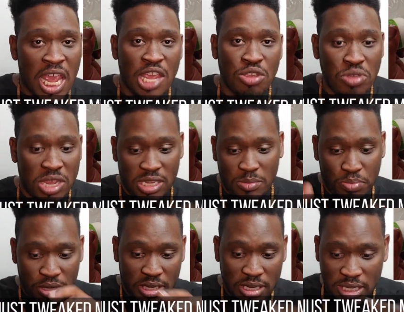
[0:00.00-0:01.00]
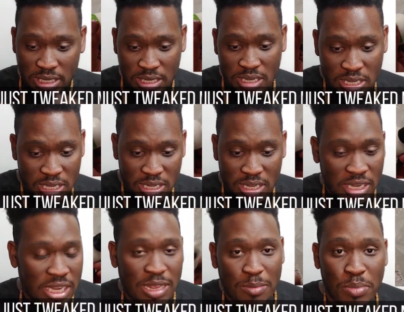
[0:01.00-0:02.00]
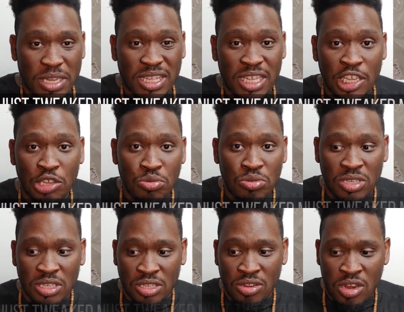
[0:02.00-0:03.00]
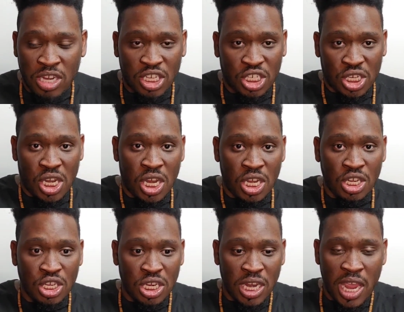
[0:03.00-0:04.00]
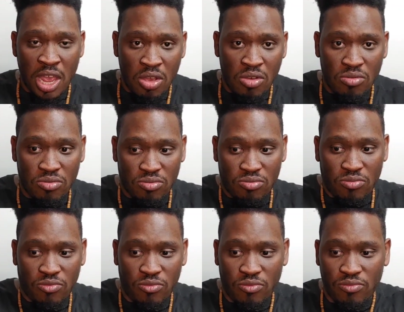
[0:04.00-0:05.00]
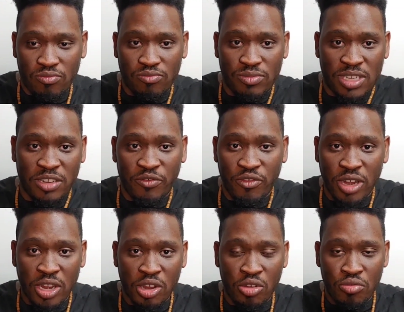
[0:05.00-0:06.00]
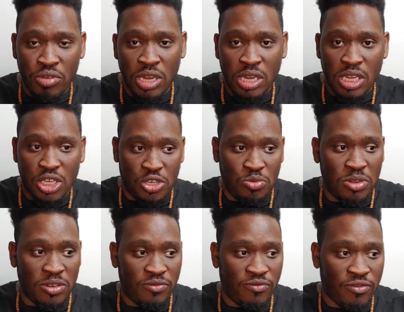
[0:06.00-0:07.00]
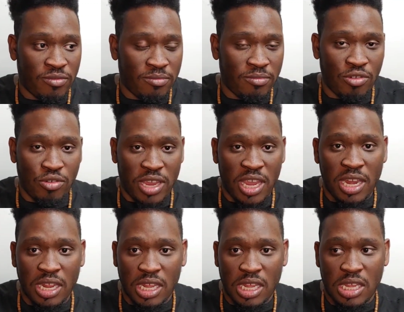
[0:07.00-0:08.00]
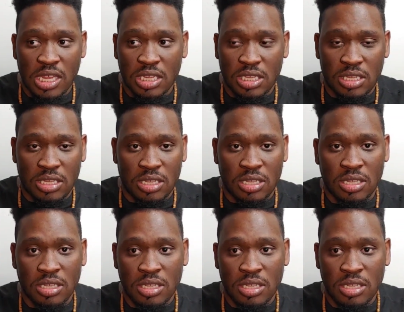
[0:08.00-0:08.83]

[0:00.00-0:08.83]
and you get to put in this, but then you start changing out different ingredients. You went from organic eggs to